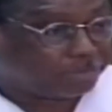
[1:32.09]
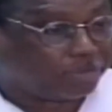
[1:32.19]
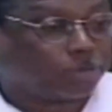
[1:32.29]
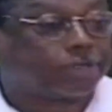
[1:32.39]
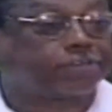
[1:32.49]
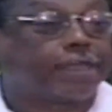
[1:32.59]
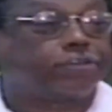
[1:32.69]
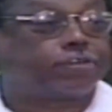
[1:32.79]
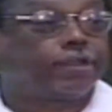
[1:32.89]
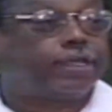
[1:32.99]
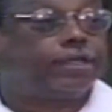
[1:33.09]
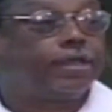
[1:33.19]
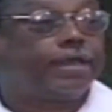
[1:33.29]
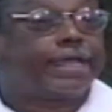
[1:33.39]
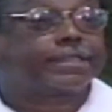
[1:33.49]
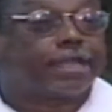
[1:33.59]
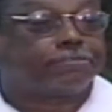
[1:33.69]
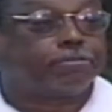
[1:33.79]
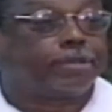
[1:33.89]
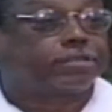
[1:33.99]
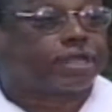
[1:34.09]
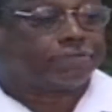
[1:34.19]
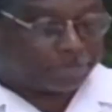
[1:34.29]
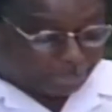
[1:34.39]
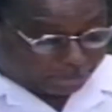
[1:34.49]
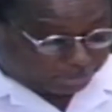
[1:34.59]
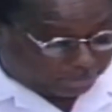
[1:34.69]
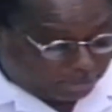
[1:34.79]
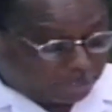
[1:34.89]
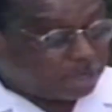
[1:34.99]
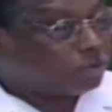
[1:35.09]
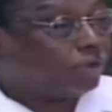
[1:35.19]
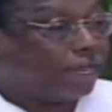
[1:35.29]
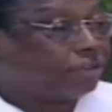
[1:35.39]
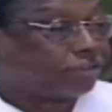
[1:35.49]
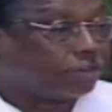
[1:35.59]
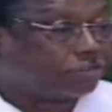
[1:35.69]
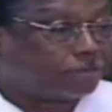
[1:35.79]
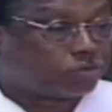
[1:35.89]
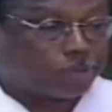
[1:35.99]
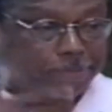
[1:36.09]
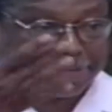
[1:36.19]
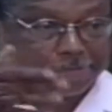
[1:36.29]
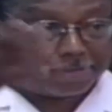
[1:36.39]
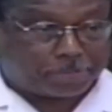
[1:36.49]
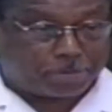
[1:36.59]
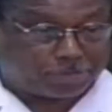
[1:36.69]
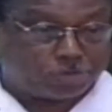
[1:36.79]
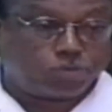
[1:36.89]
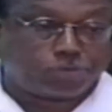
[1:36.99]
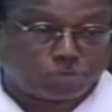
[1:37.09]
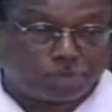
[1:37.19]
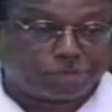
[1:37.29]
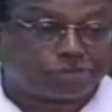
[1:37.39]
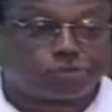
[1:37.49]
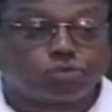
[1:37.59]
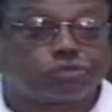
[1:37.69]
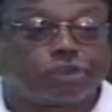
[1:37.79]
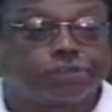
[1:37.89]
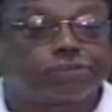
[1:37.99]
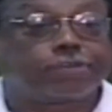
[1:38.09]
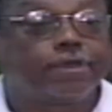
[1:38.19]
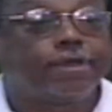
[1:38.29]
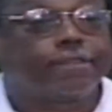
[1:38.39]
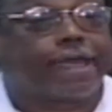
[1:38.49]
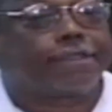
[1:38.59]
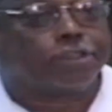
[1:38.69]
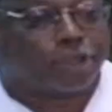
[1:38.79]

is to look essentially at government to government relationships, whether these are pursued through institutions like the